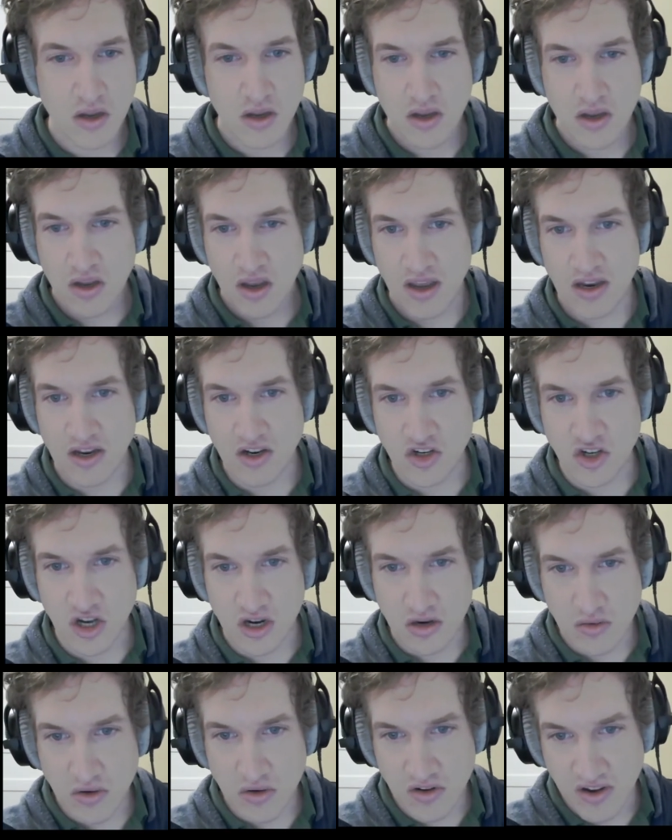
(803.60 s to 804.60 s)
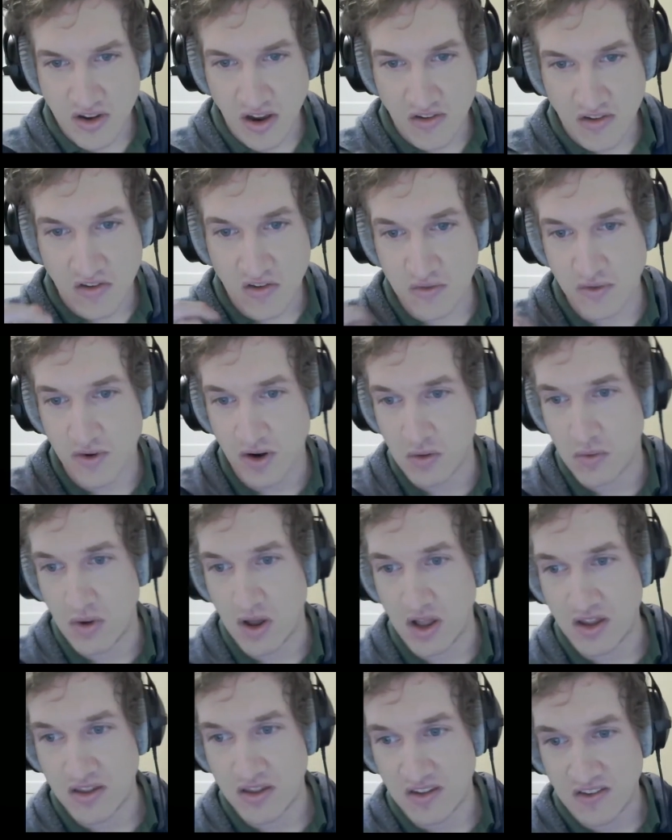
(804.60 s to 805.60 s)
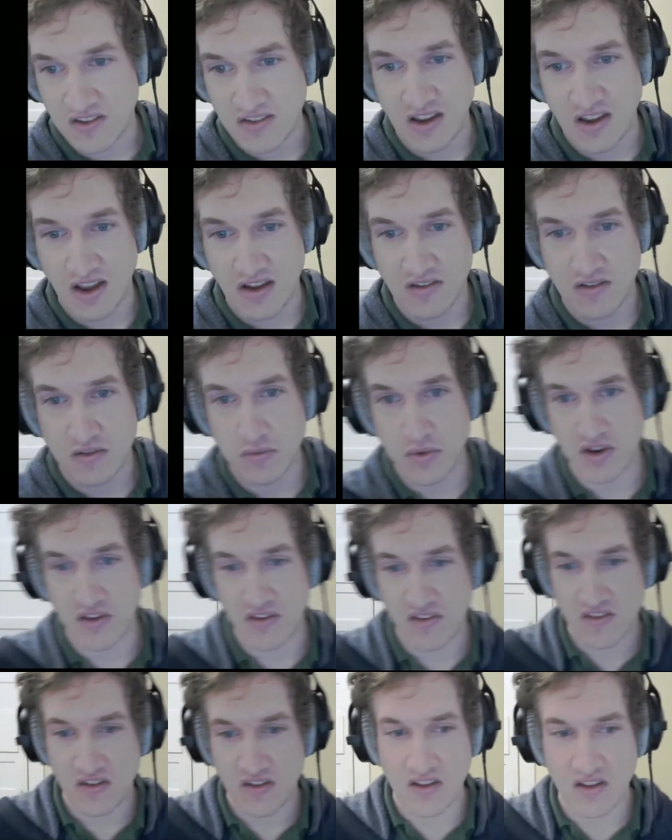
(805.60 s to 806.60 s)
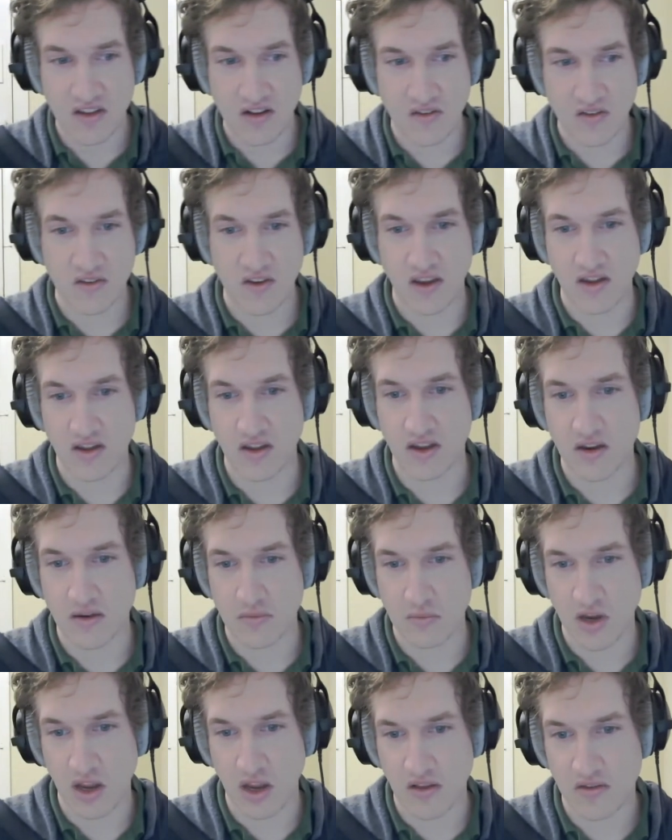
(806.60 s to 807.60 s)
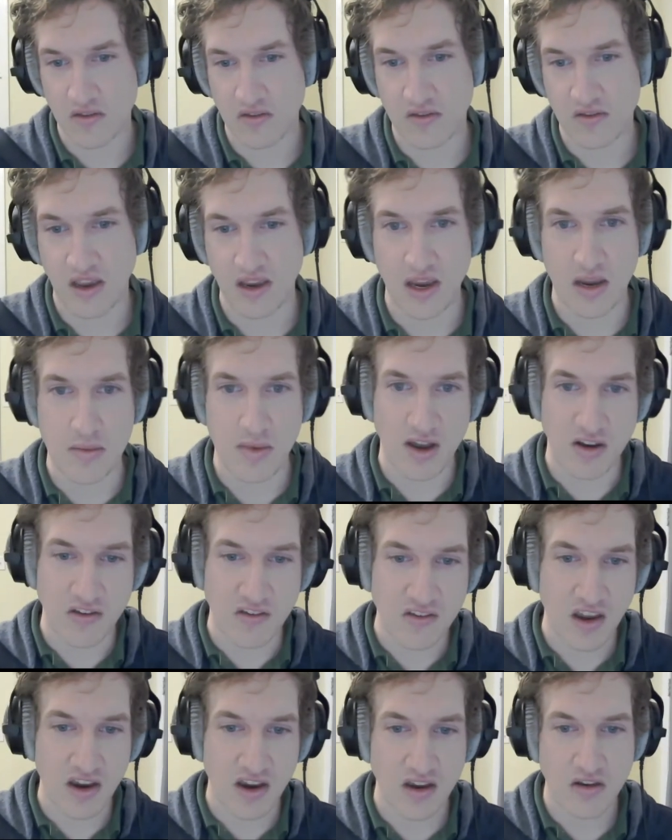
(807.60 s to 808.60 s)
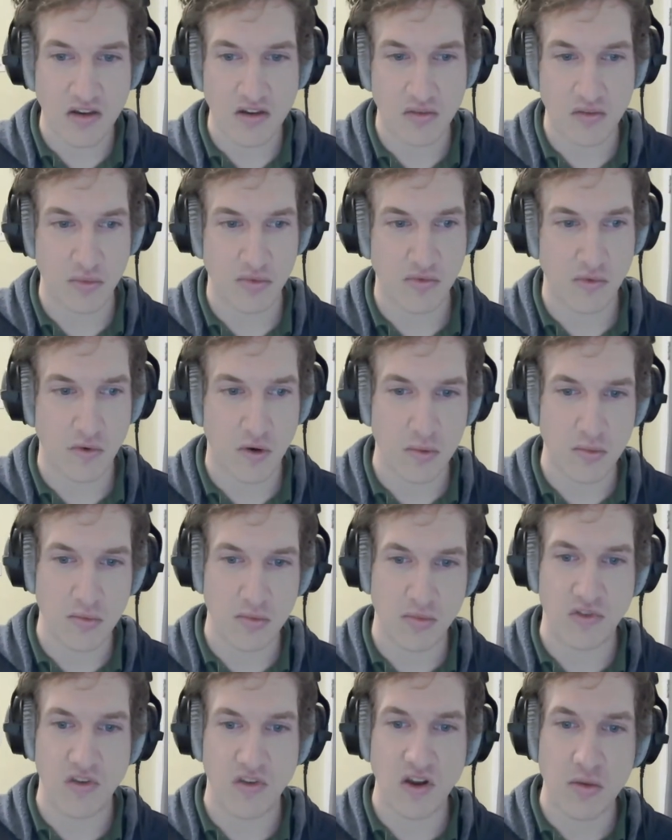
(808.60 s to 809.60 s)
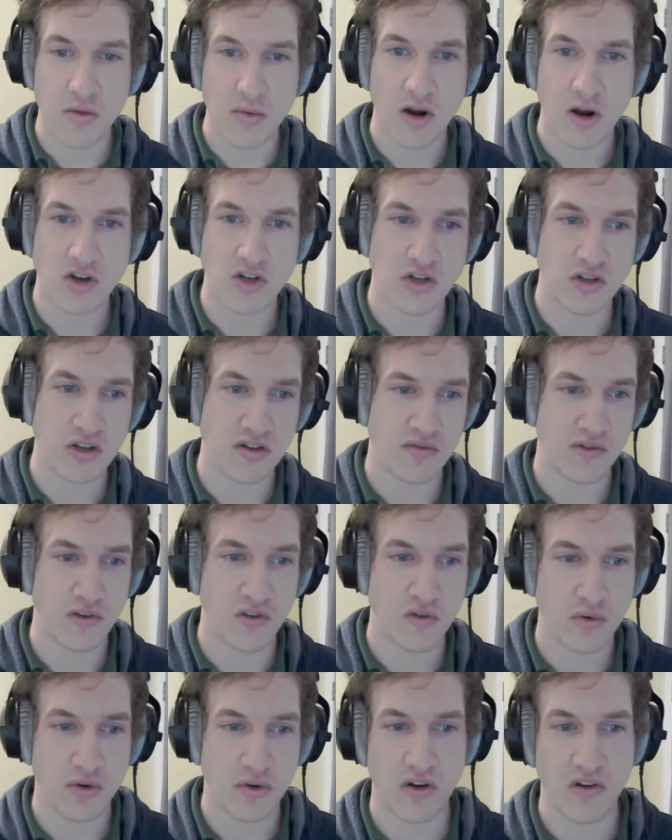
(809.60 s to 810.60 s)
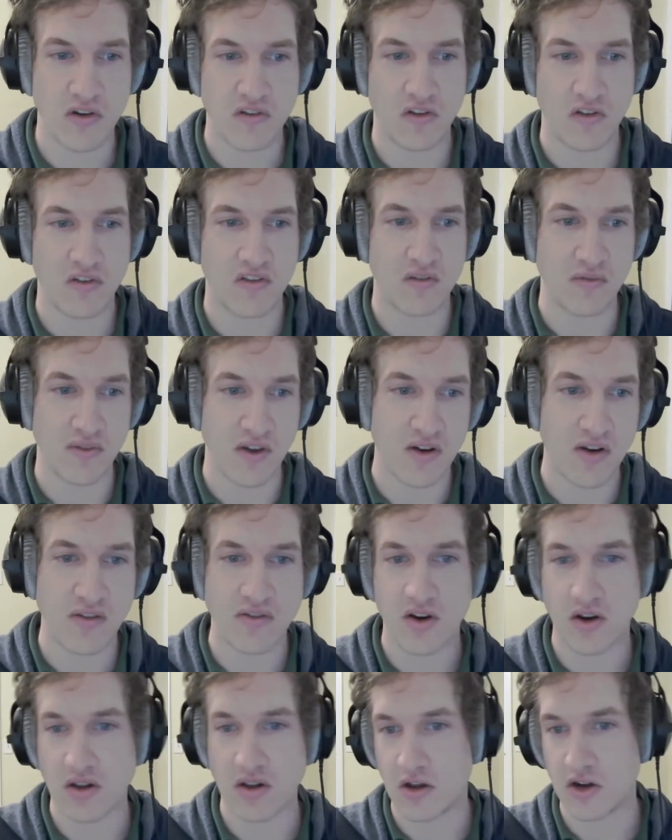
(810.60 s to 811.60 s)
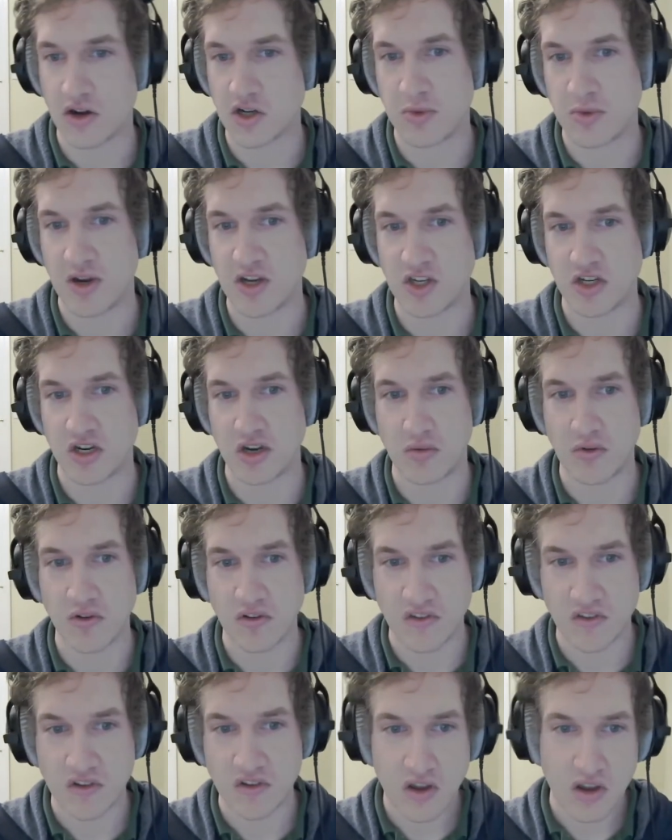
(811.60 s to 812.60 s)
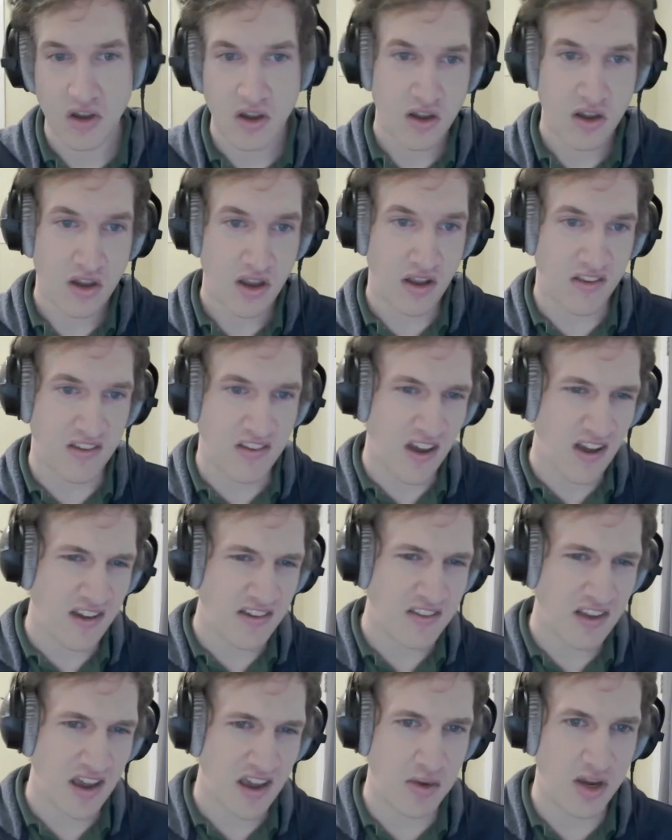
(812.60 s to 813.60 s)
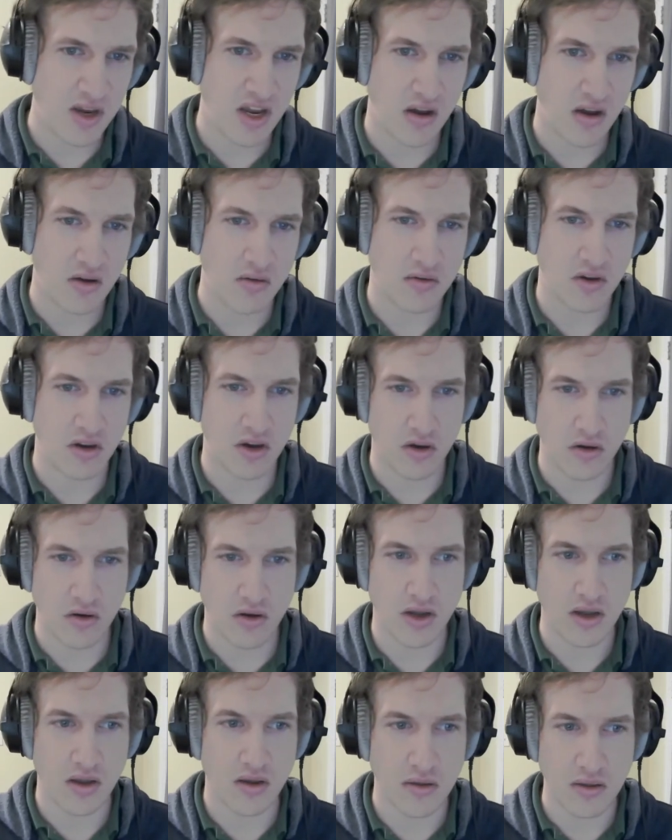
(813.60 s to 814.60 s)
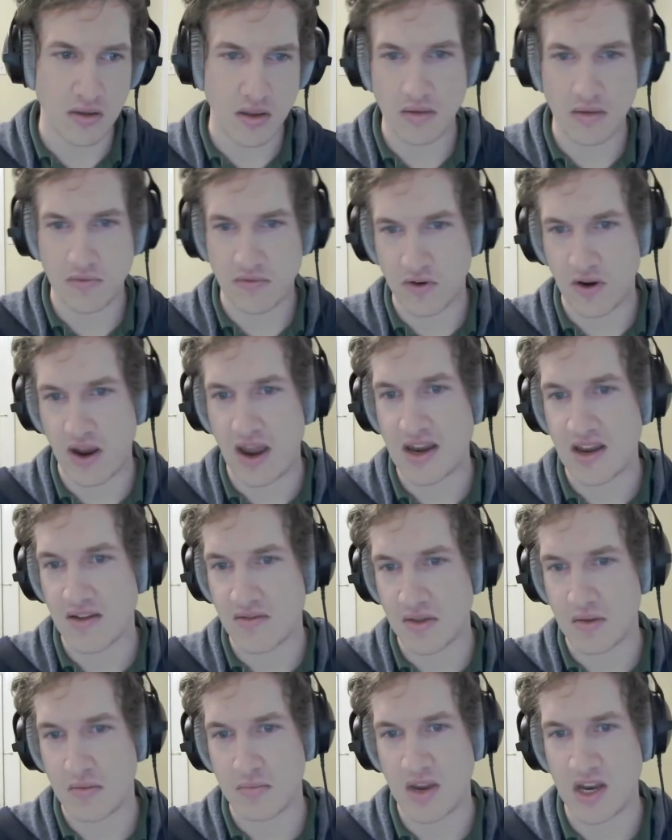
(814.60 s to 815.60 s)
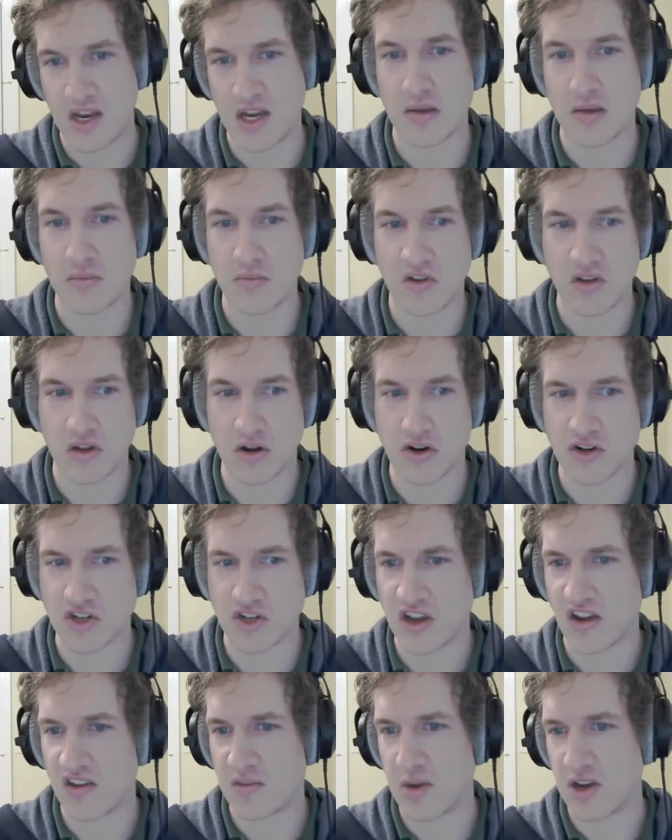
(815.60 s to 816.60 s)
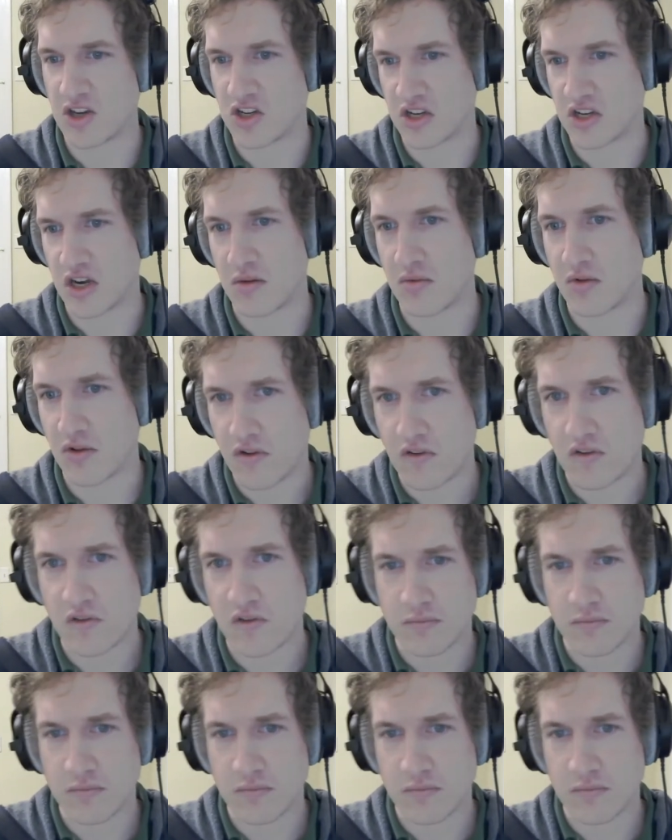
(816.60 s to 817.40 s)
And in general, DICE does very well on this task. We can see that it's scaling. It's taking about a second to perform single marginal inference queries on some very, very large Bayesian networks. And size timing out, for any of the medium to large size Bayesian networks.